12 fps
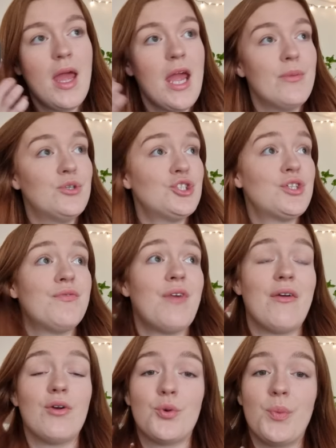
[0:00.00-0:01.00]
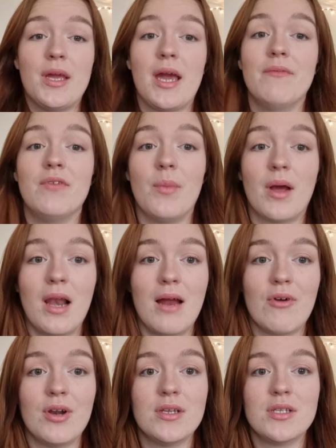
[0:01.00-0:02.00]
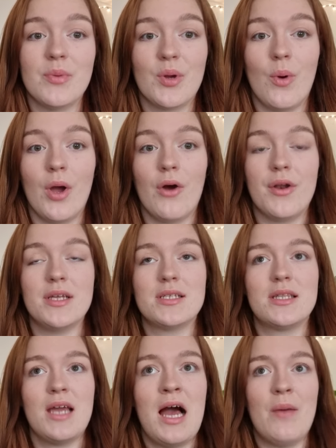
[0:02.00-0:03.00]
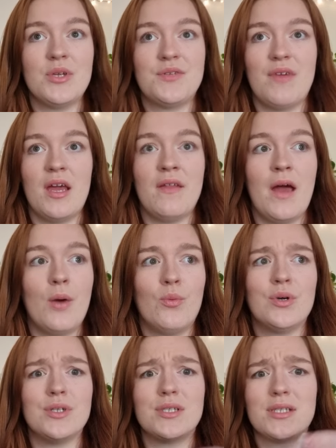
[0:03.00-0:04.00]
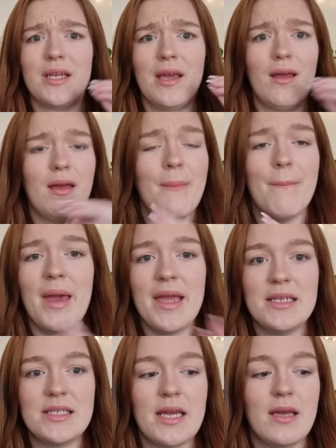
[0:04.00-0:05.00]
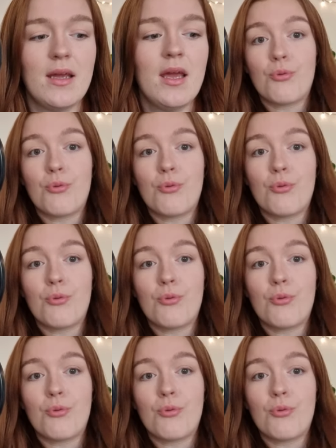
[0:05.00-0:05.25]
It was just a very good weekend for McLaren, to be quite honest. The atmosphere there was amazing.